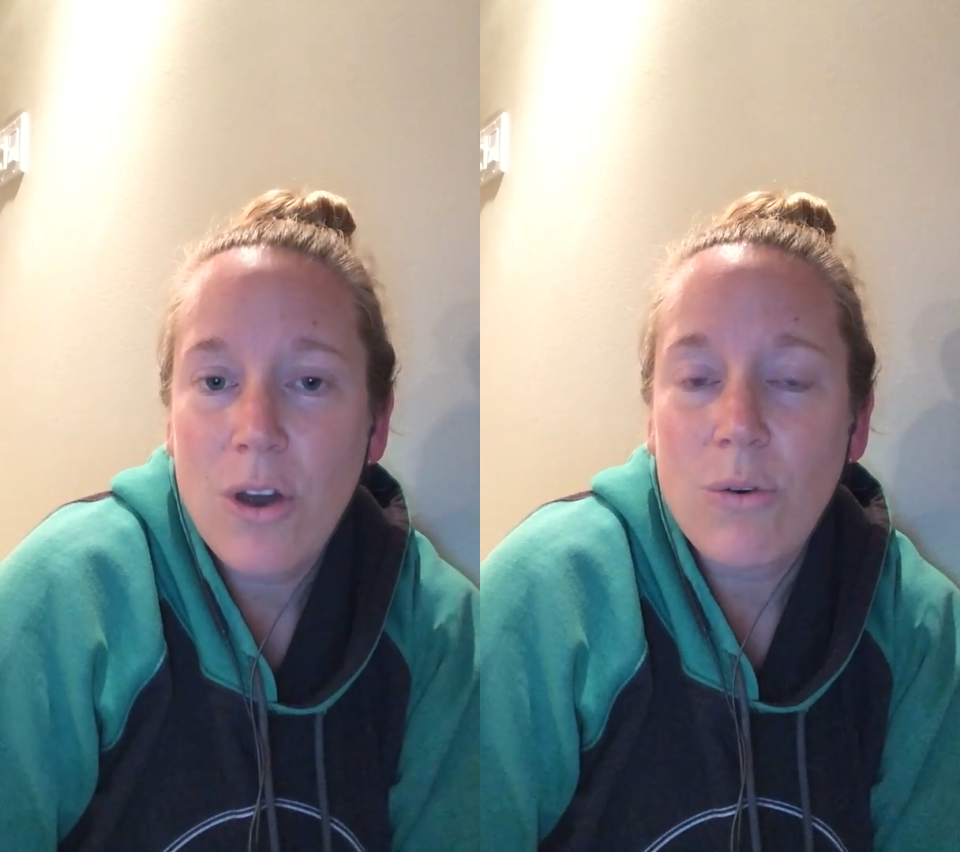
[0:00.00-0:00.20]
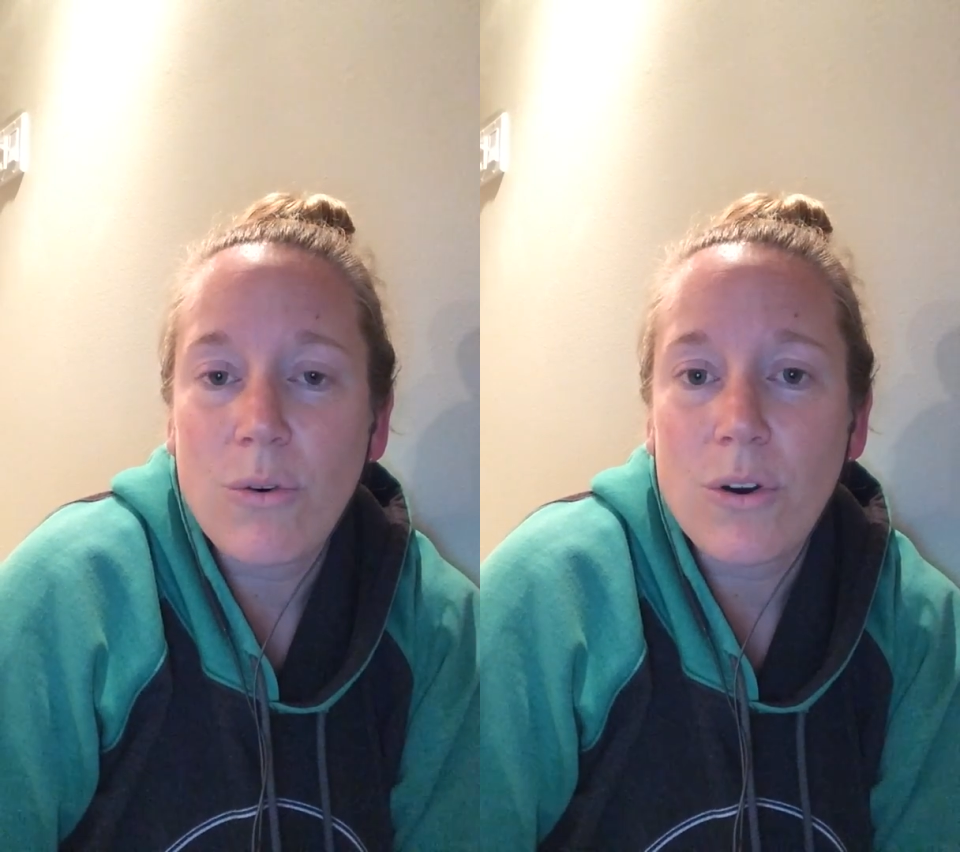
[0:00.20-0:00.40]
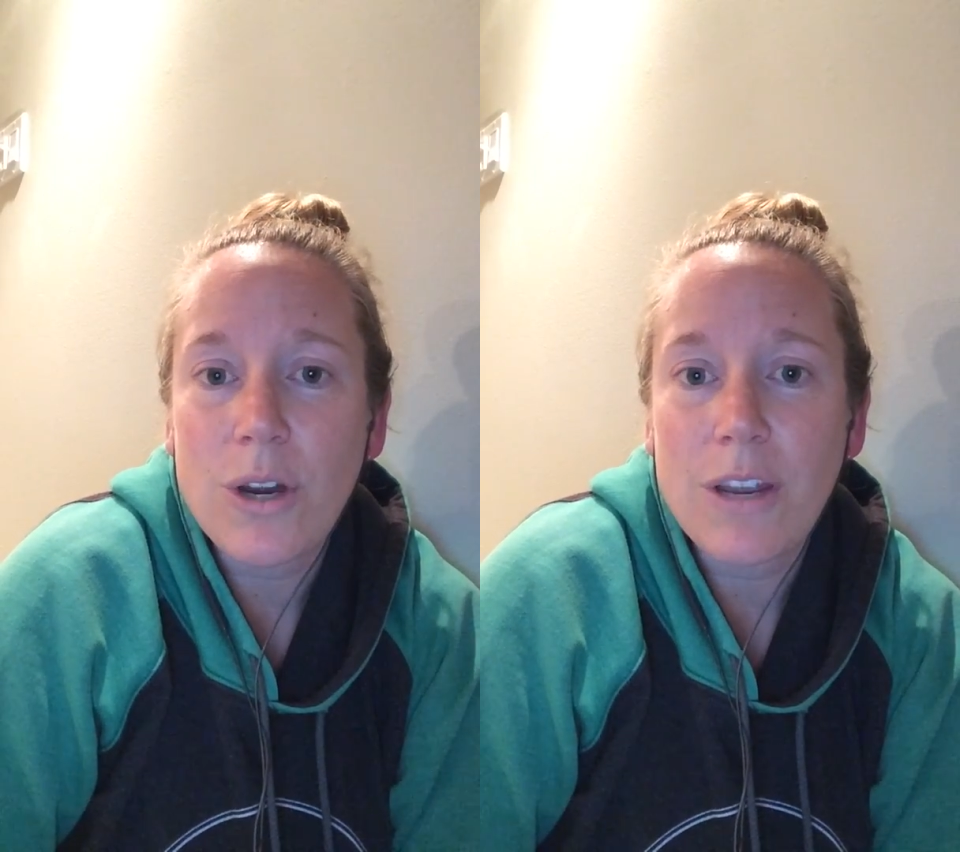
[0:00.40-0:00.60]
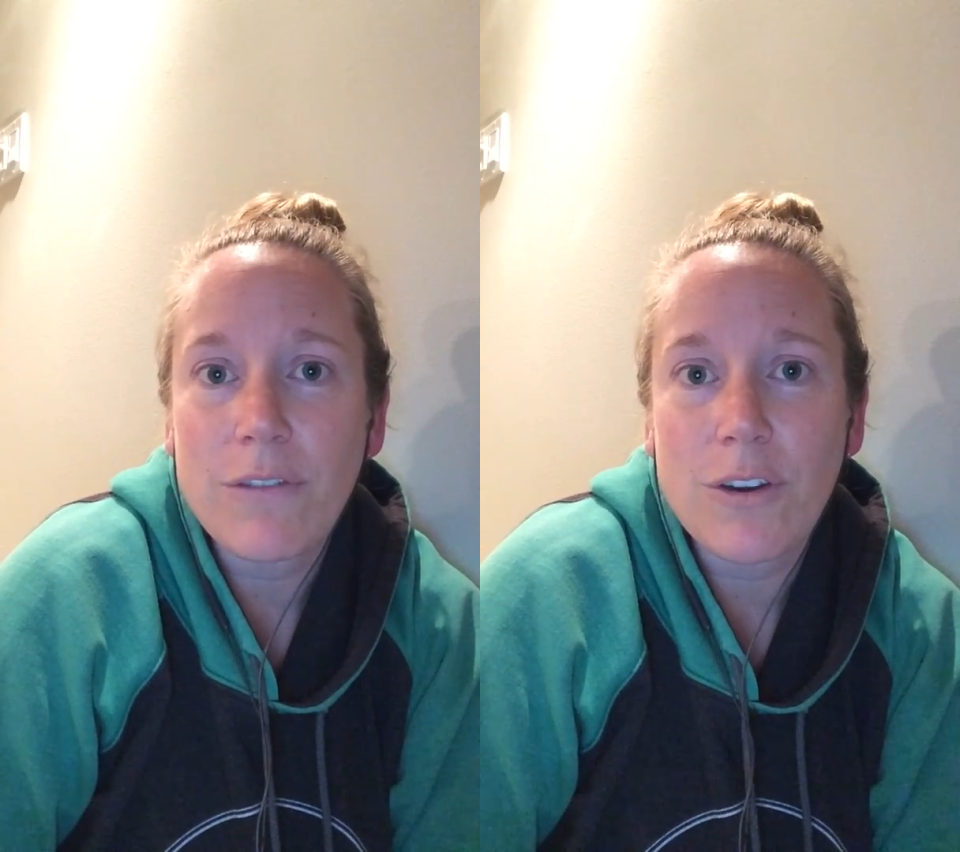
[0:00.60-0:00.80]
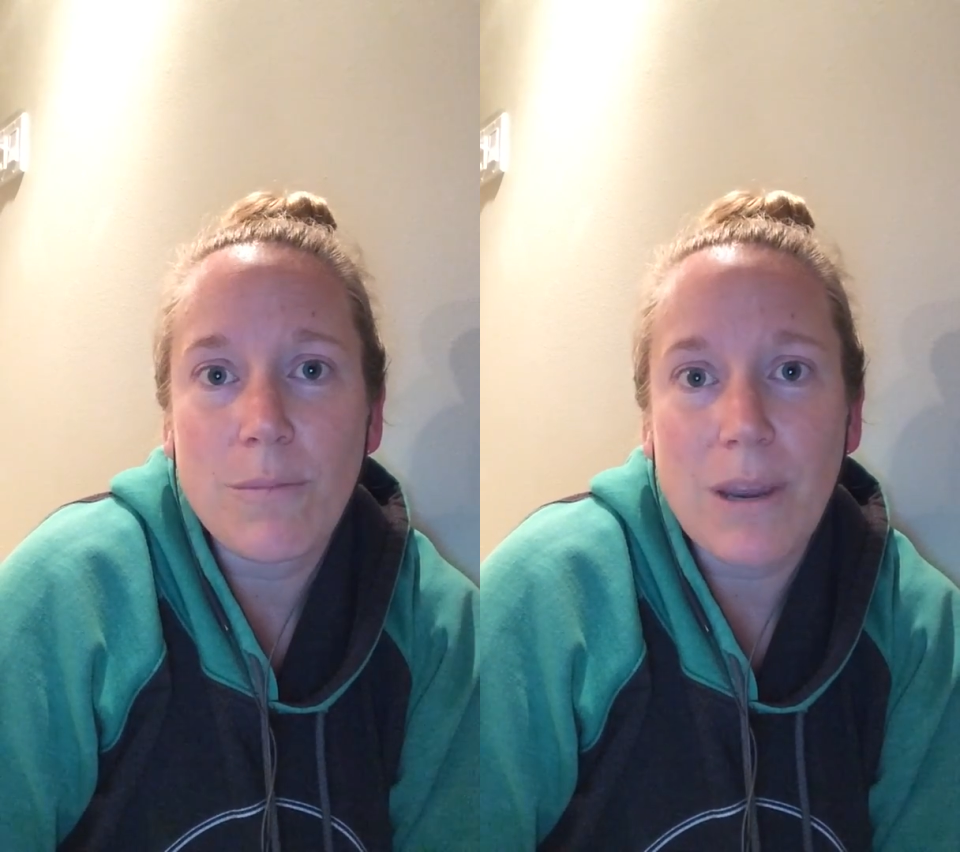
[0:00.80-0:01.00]
or
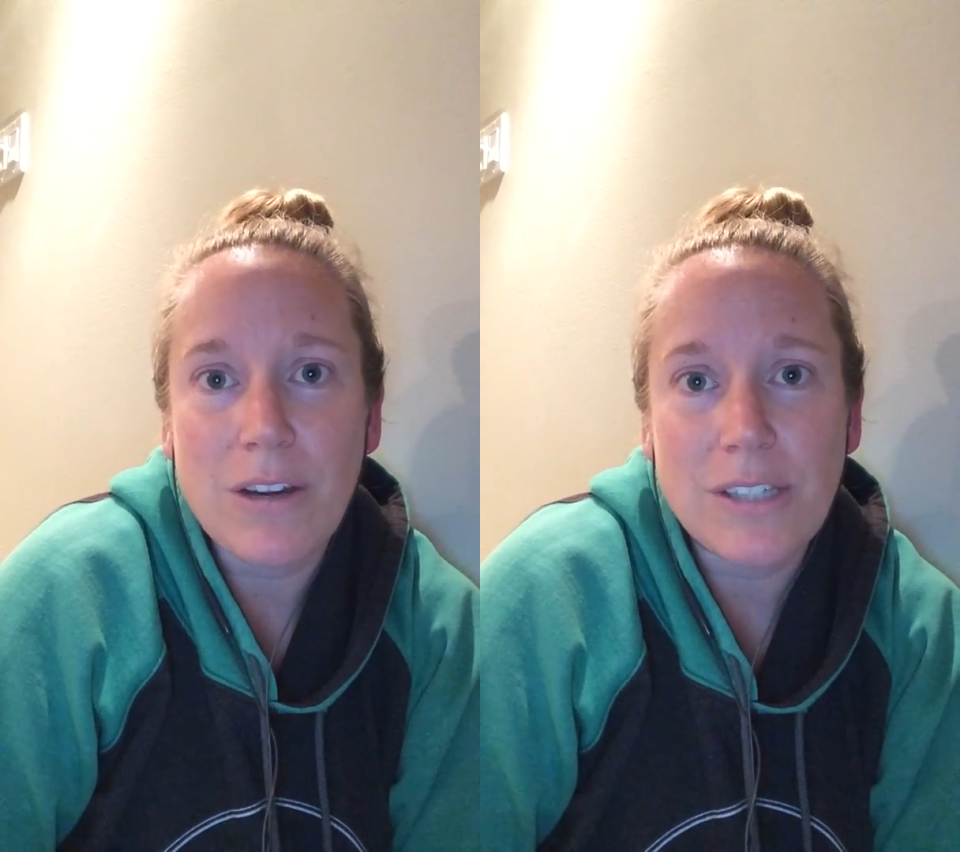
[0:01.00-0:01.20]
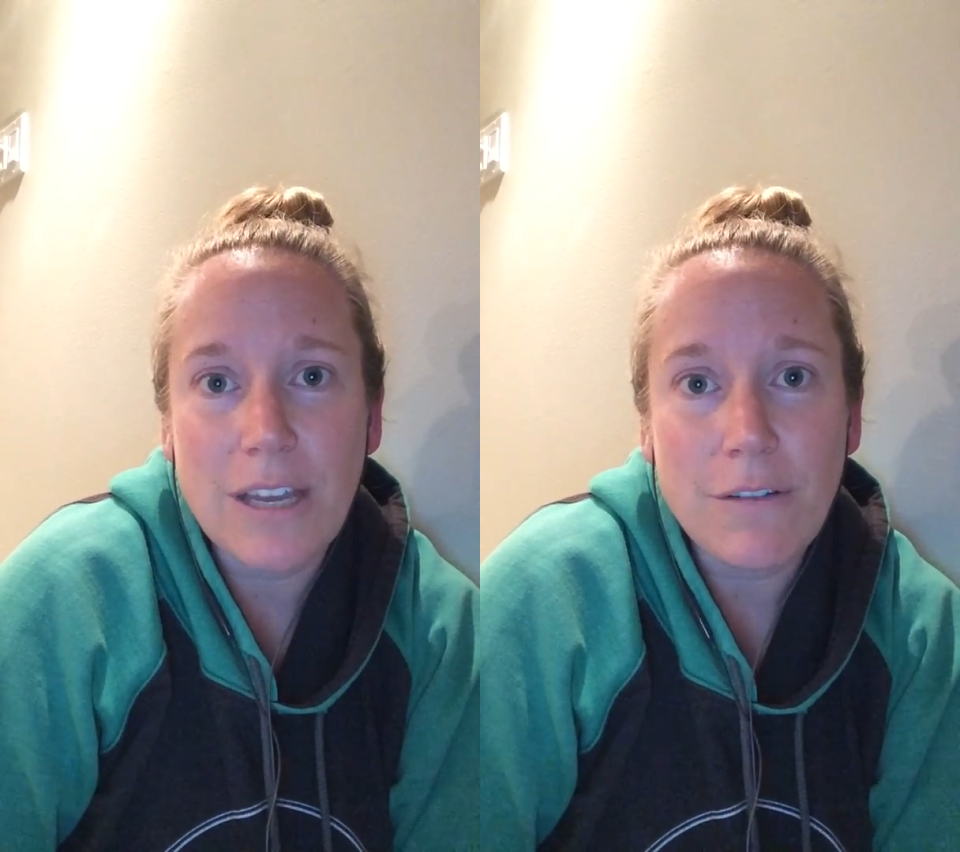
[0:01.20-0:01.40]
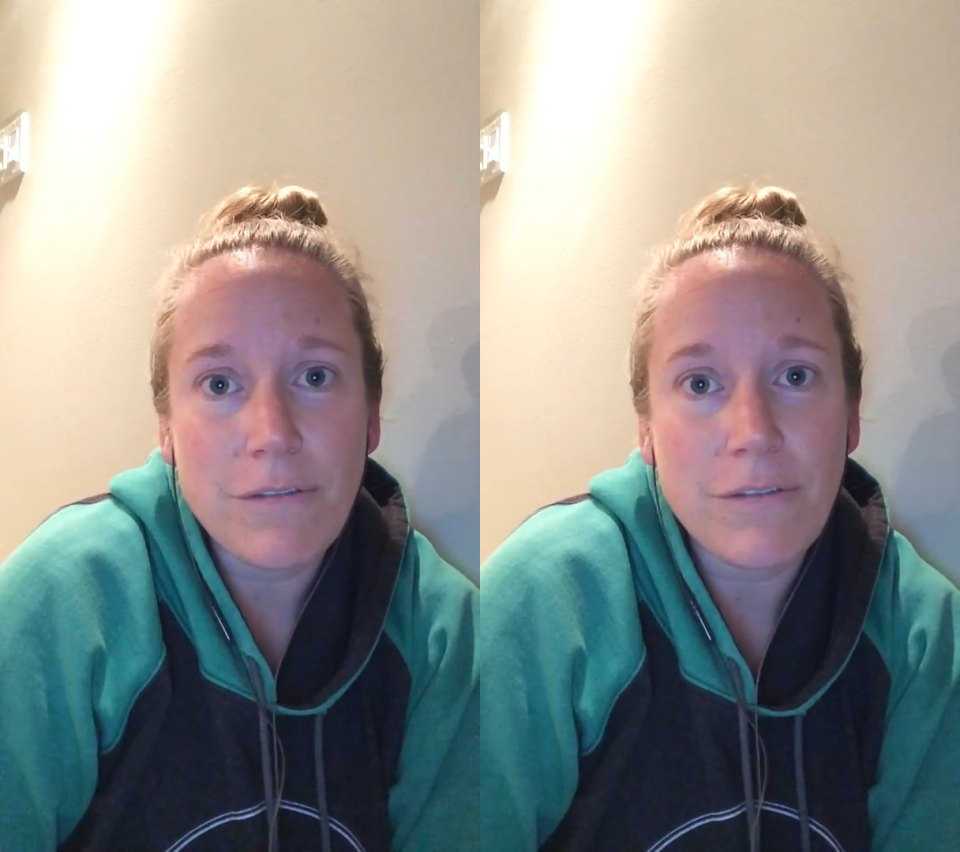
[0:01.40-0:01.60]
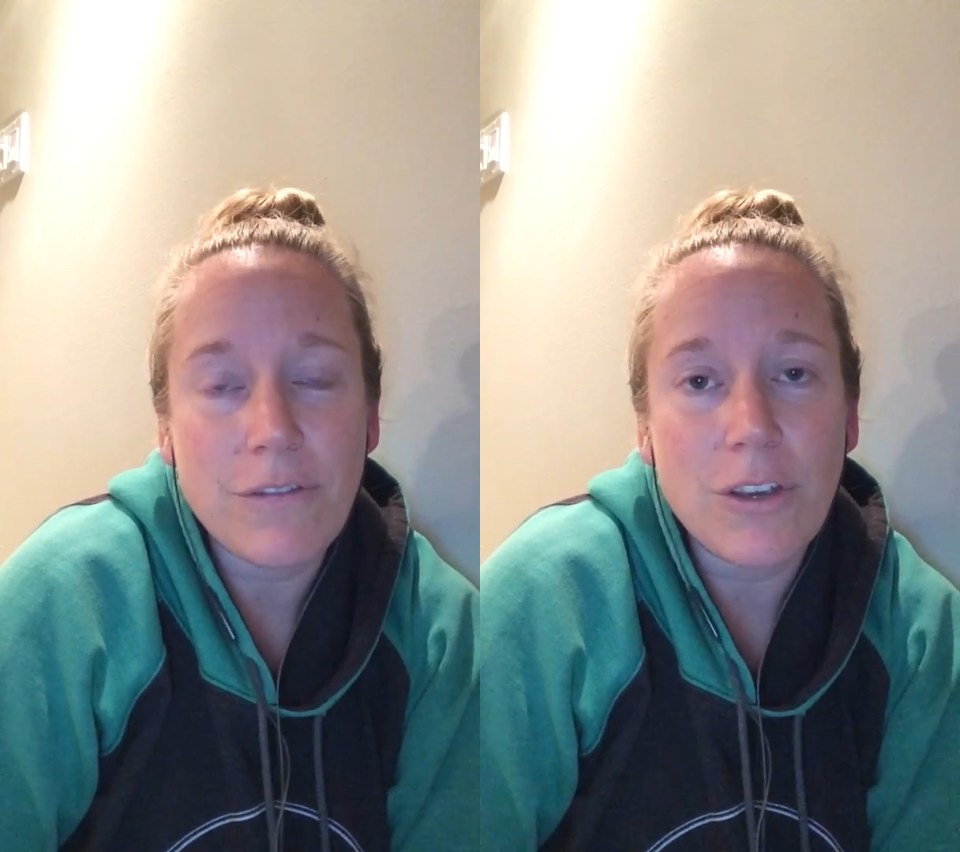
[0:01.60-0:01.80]
if you're by yourself,